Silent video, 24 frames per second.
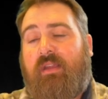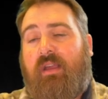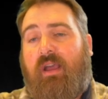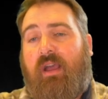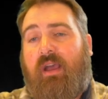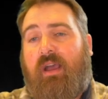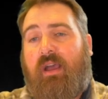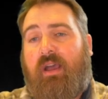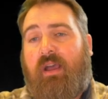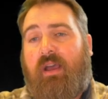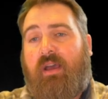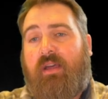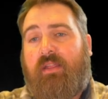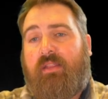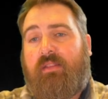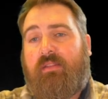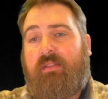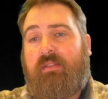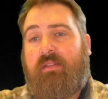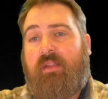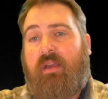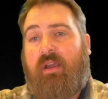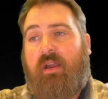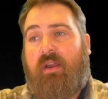
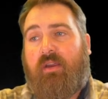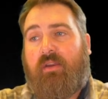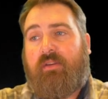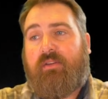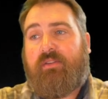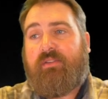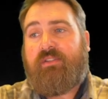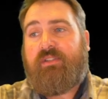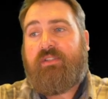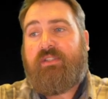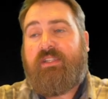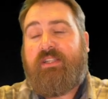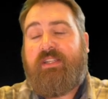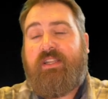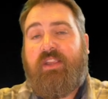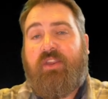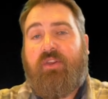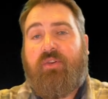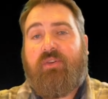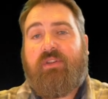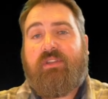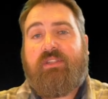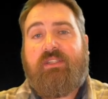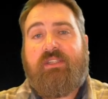our
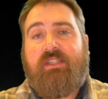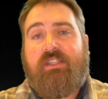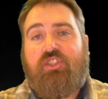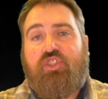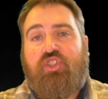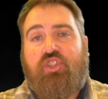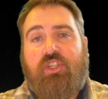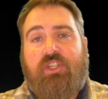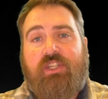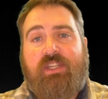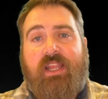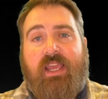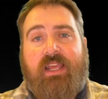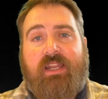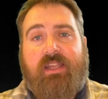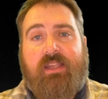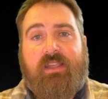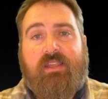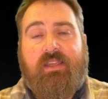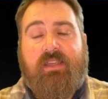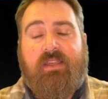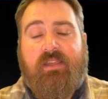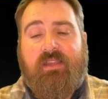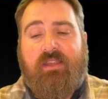nearest
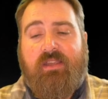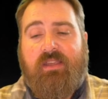genetic